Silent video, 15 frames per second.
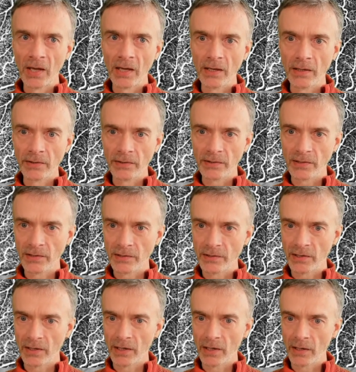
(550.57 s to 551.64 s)
And this is
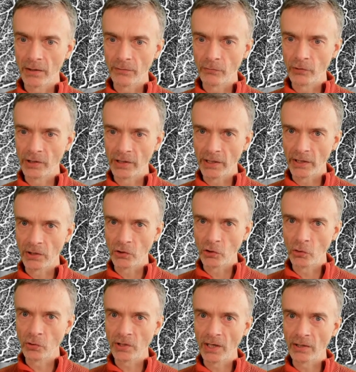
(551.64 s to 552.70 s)
a really new
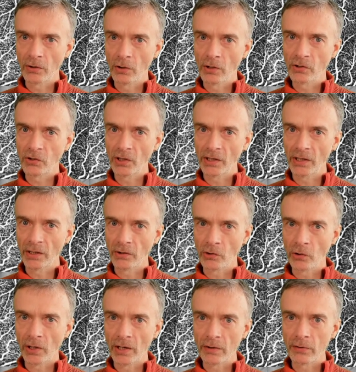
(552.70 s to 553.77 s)
technology, and you
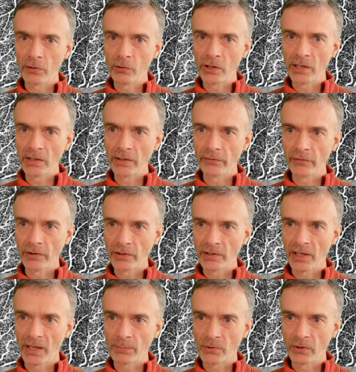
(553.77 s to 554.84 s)
get 3 different
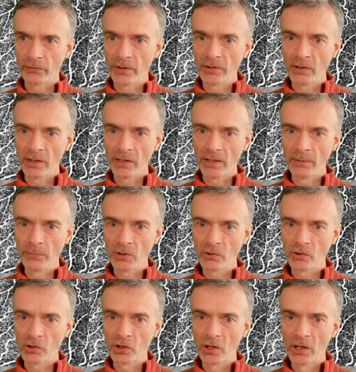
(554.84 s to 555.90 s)
types of
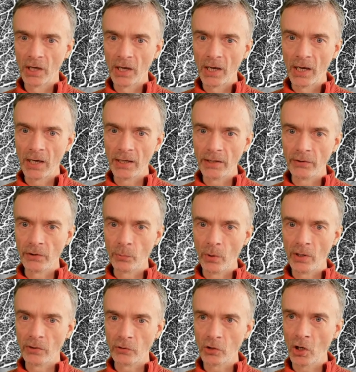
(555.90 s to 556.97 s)
image in the
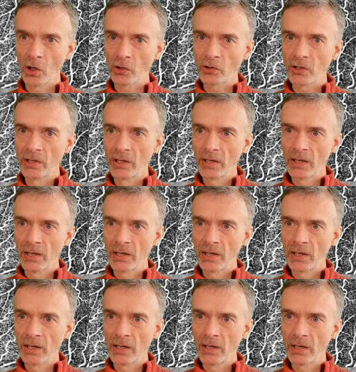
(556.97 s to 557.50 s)
one shot.